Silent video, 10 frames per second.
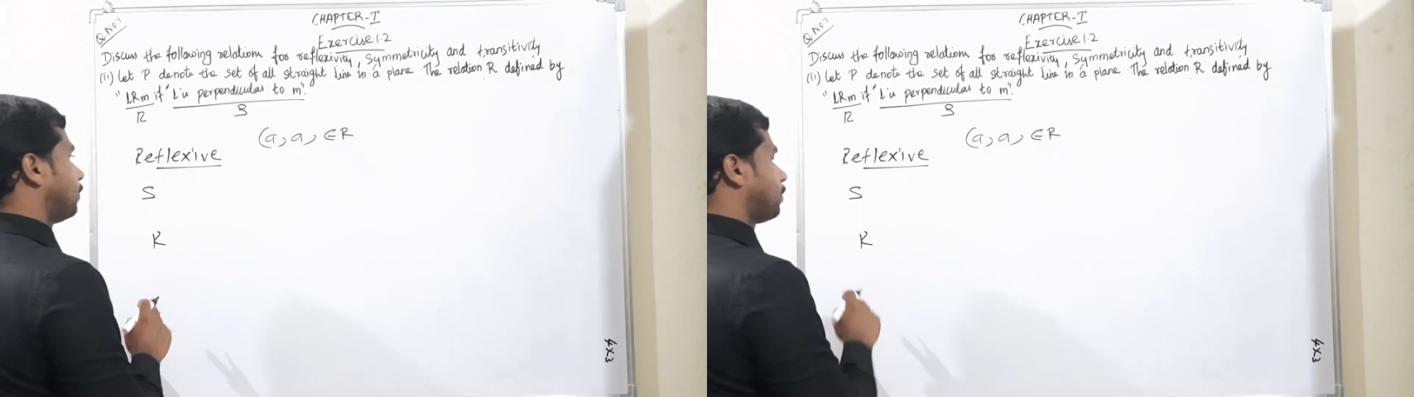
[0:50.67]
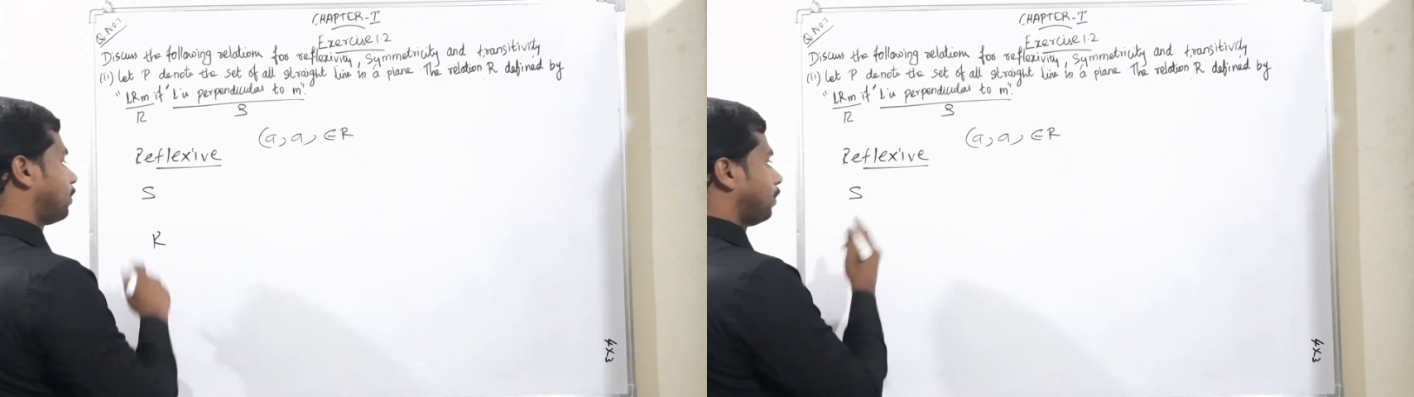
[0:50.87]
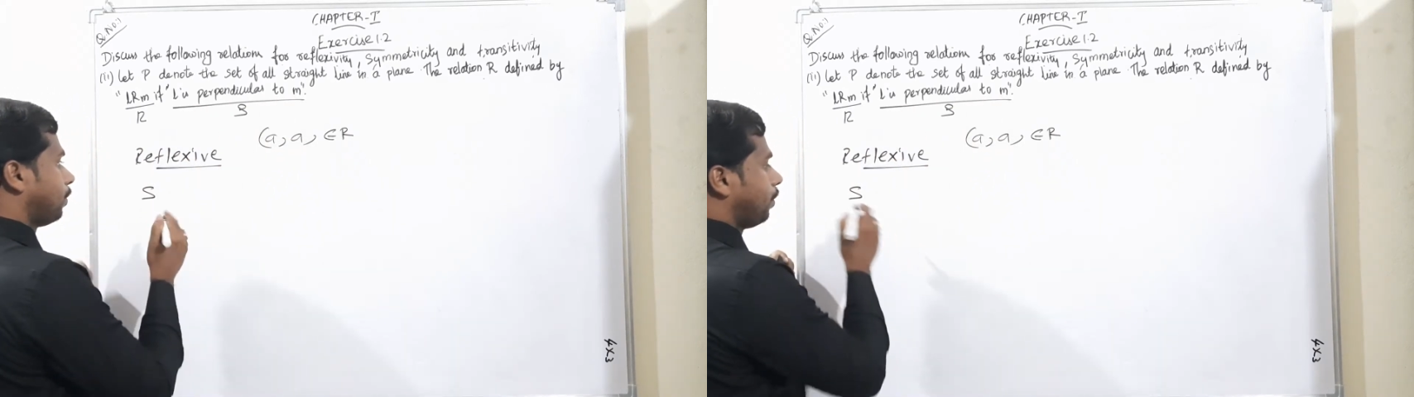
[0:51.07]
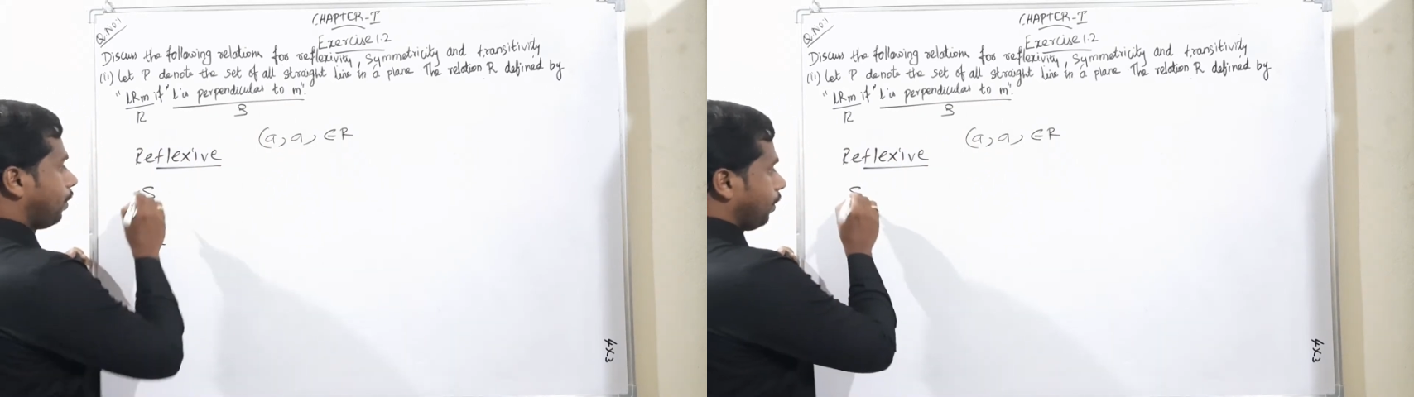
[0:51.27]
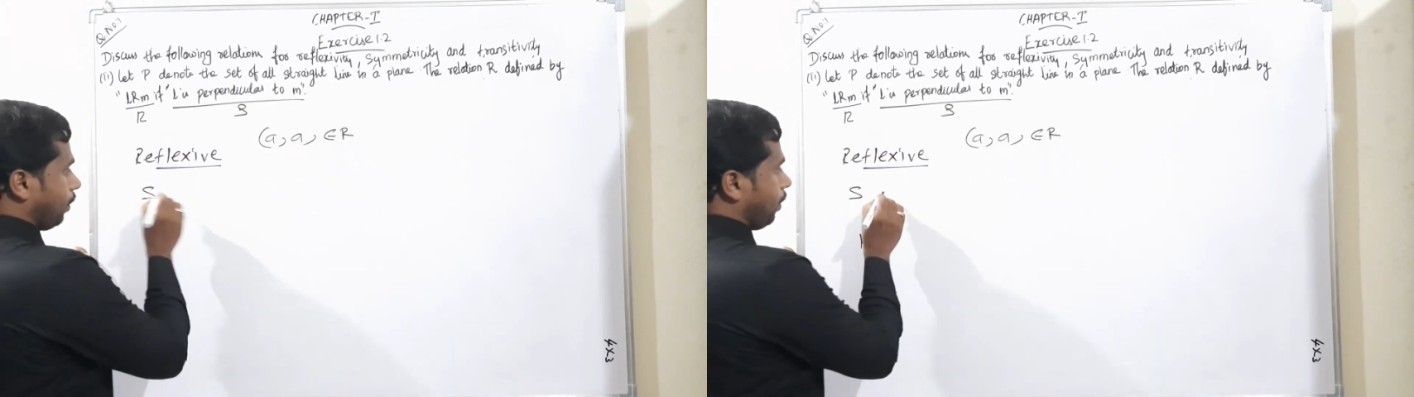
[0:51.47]
So
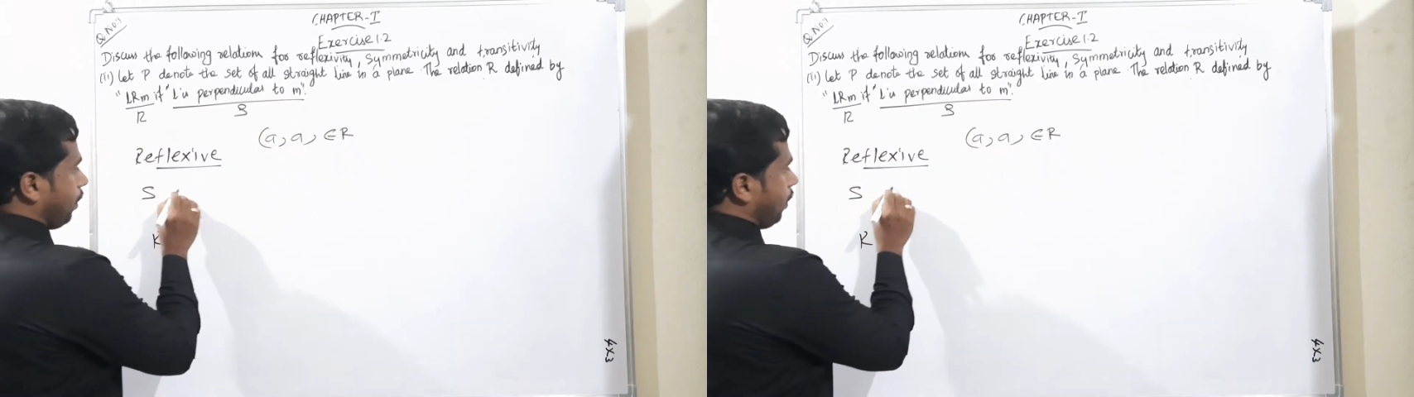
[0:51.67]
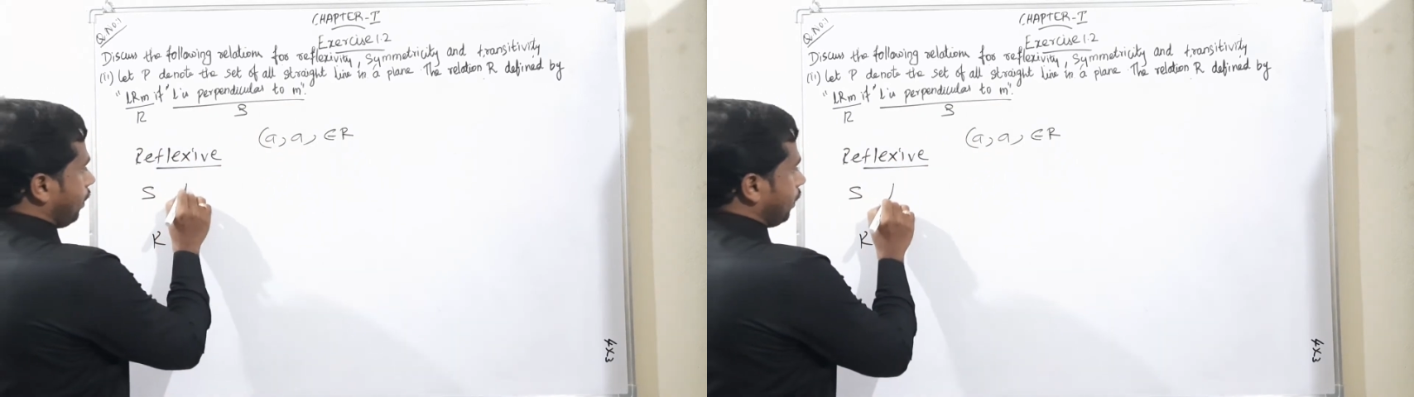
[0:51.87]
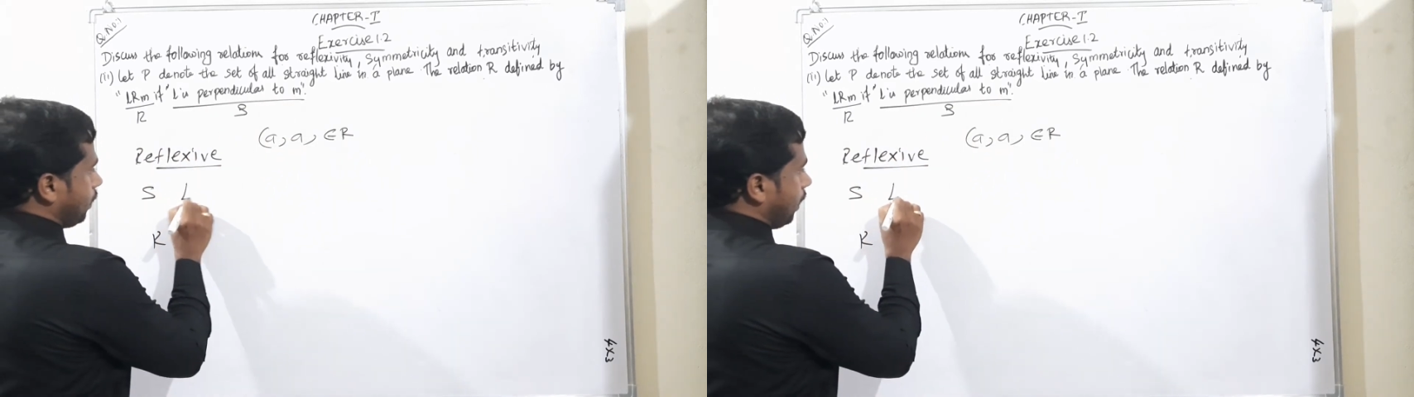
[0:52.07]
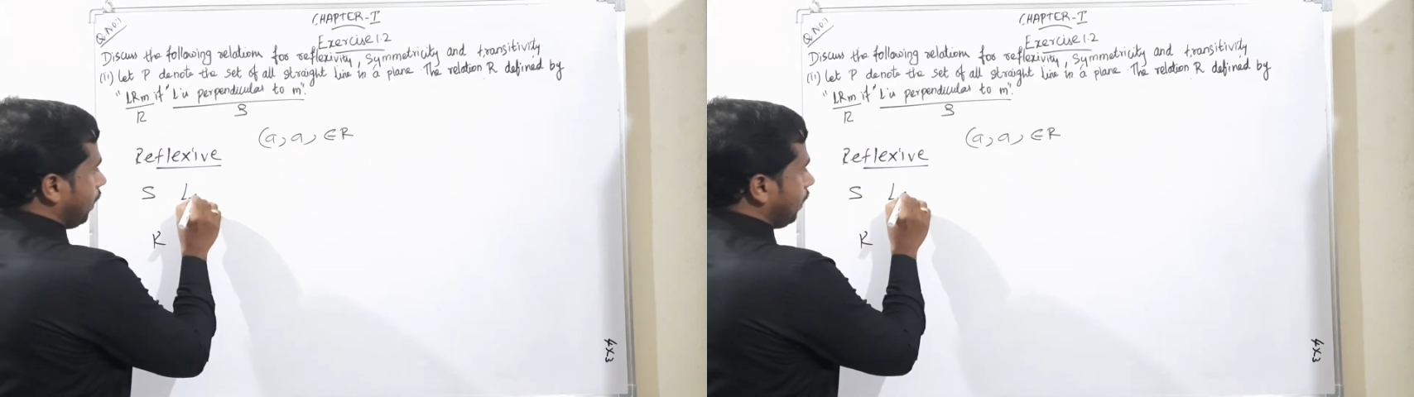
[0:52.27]
L